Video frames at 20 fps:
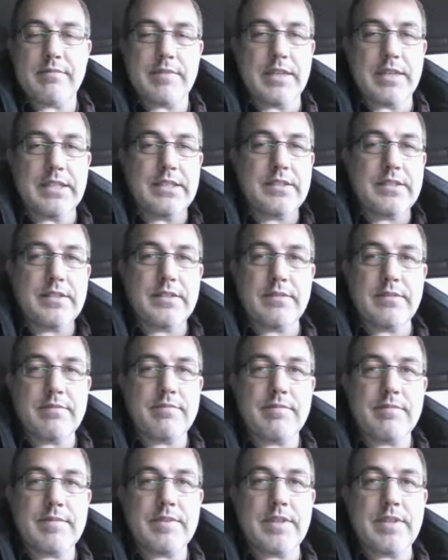Like, it's
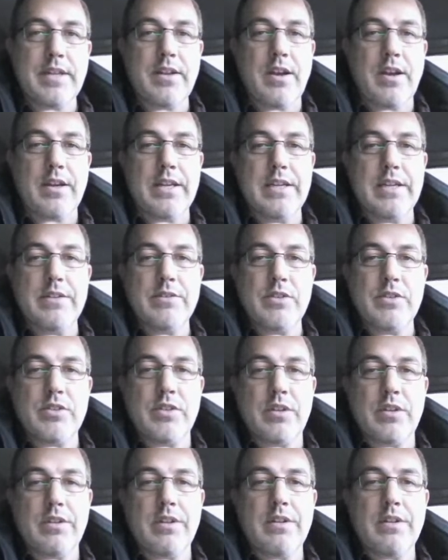not knocking,
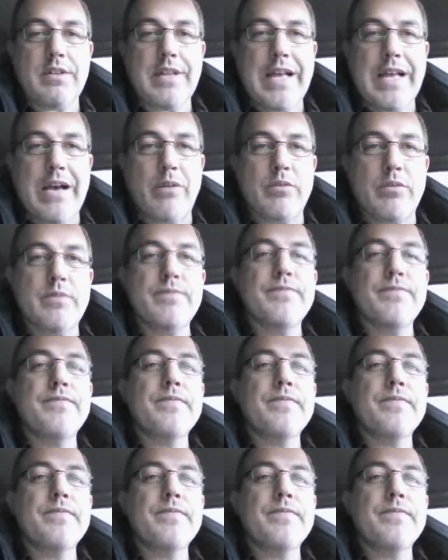just loud.